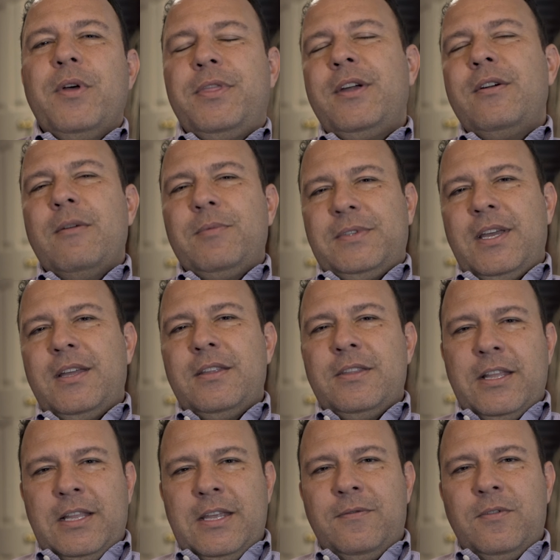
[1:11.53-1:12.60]
but they're upset
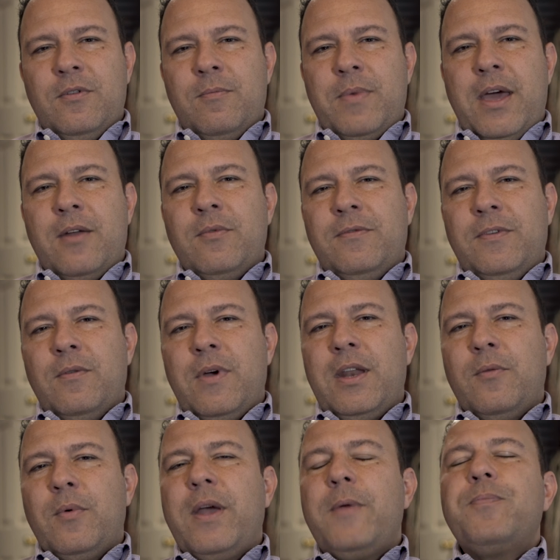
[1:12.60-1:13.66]
and they leave you a bad review
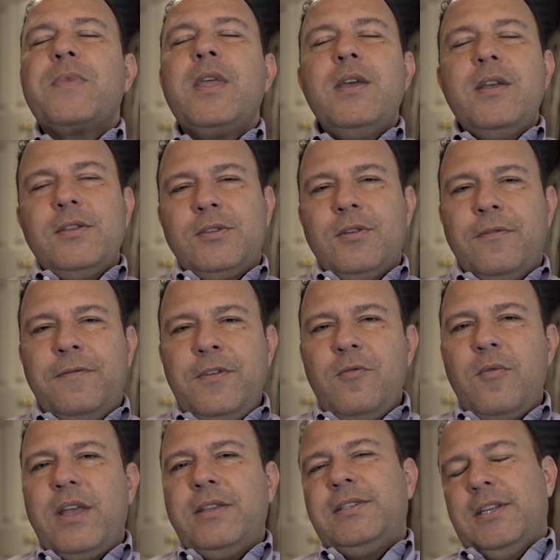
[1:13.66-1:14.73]
anyway. So a
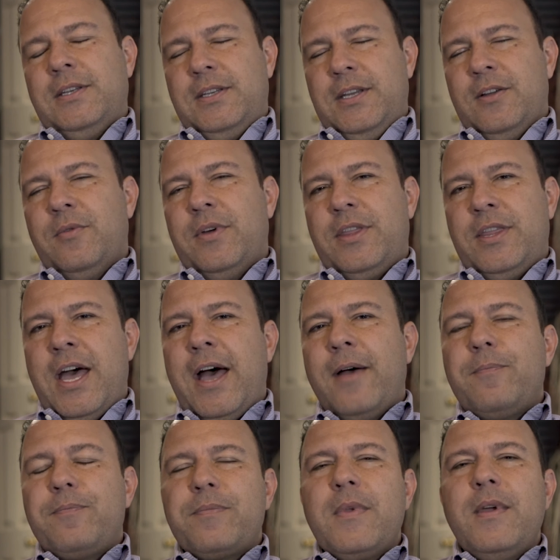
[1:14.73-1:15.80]
few ways to deal with
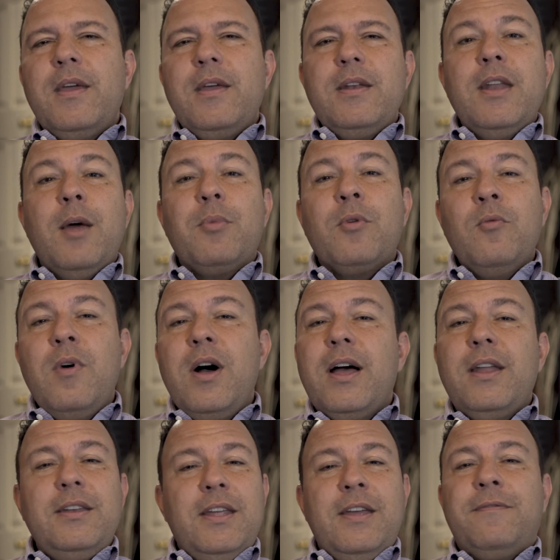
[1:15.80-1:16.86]
that. Number
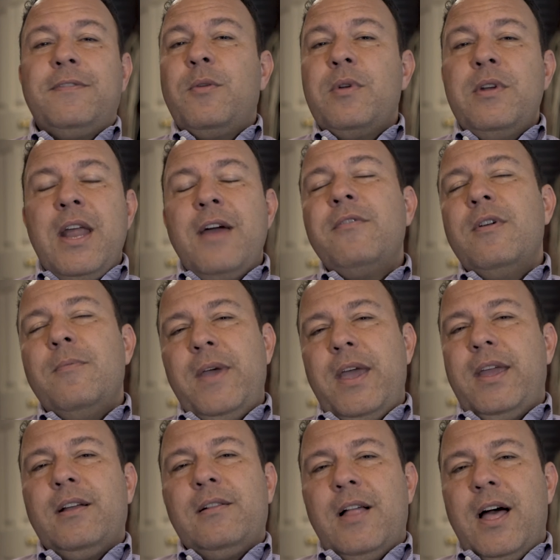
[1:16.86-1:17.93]
1, if they were never a
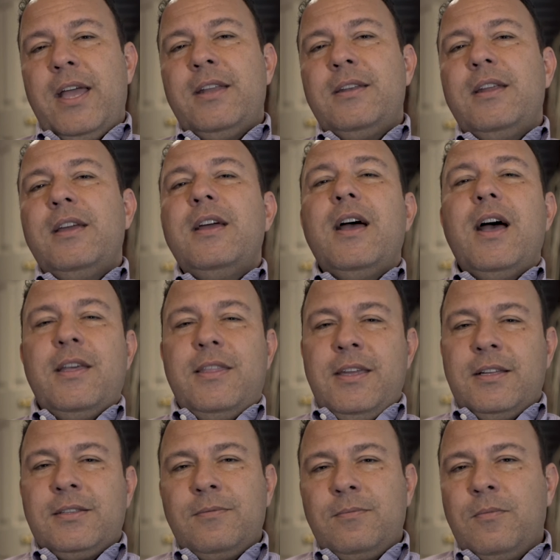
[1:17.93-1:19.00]
paying client, I
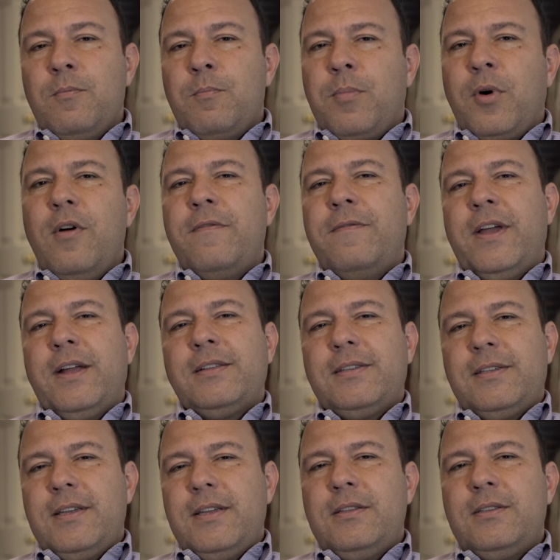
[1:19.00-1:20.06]
think it's
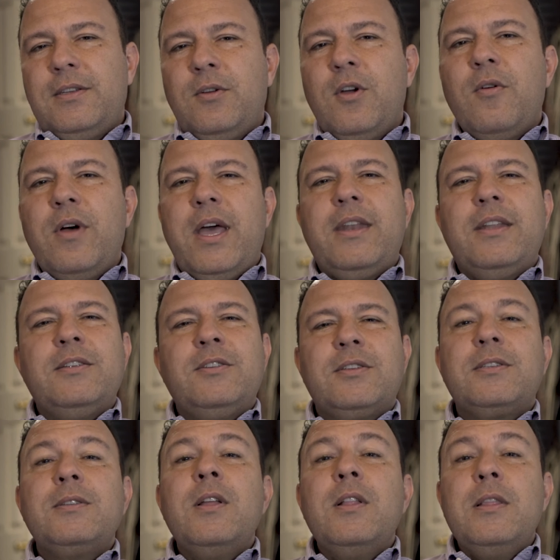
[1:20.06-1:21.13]
perfect to go ahead and
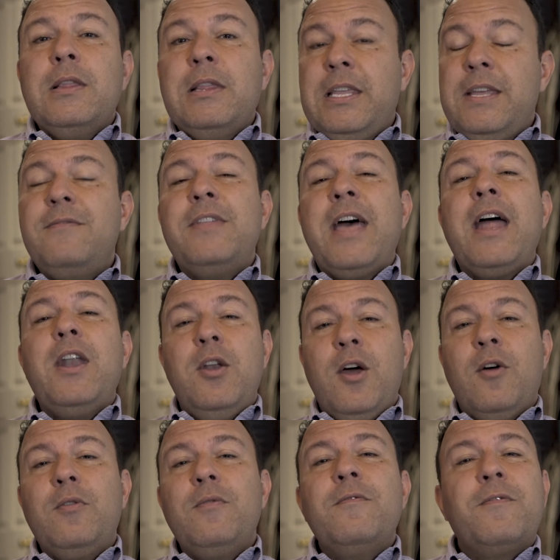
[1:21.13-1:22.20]
just leave that
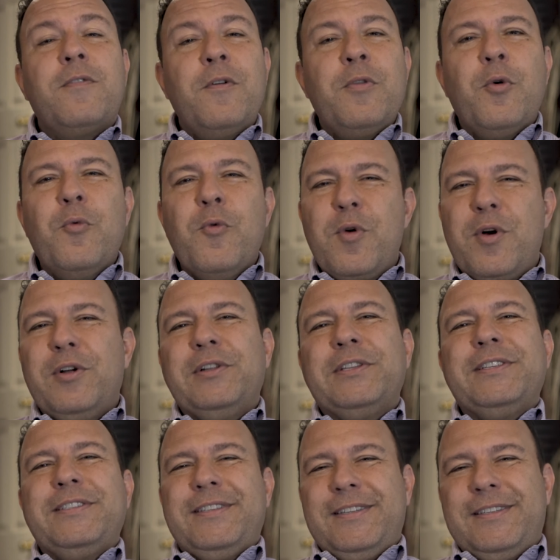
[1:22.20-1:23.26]
note for the
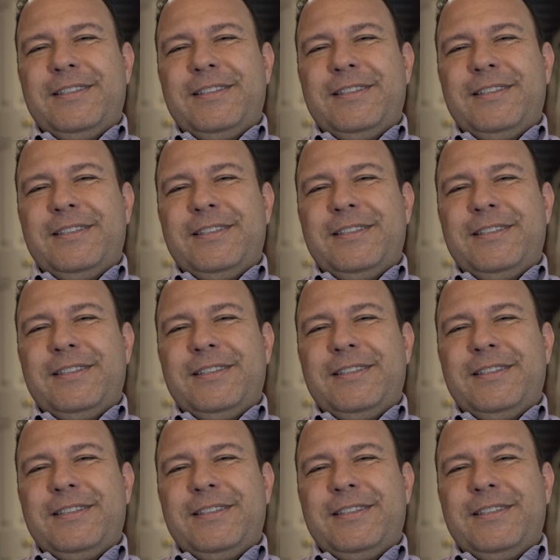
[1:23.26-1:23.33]
world to